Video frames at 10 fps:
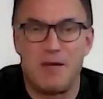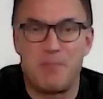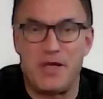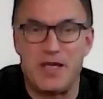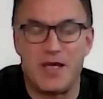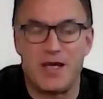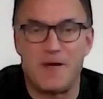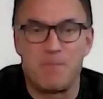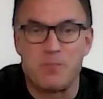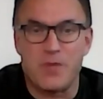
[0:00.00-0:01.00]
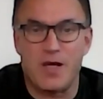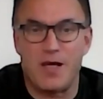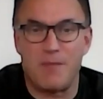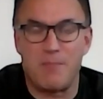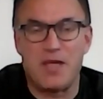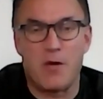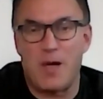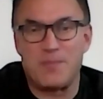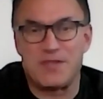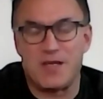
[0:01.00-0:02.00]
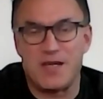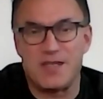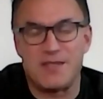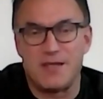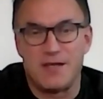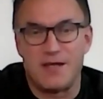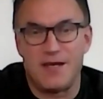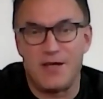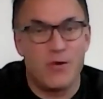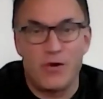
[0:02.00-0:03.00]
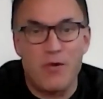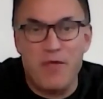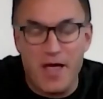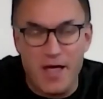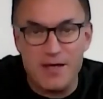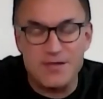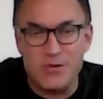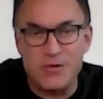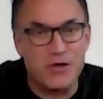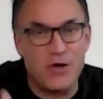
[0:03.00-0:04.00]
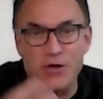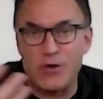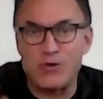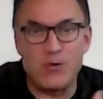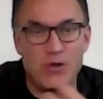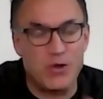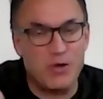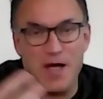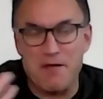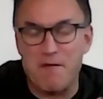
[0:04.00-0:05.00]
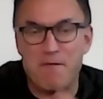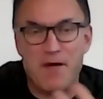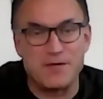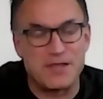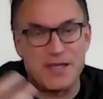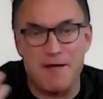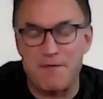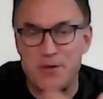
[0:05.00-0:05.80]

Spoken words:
being a website, you're not there, so you cannot do a lot of other fun stuff, a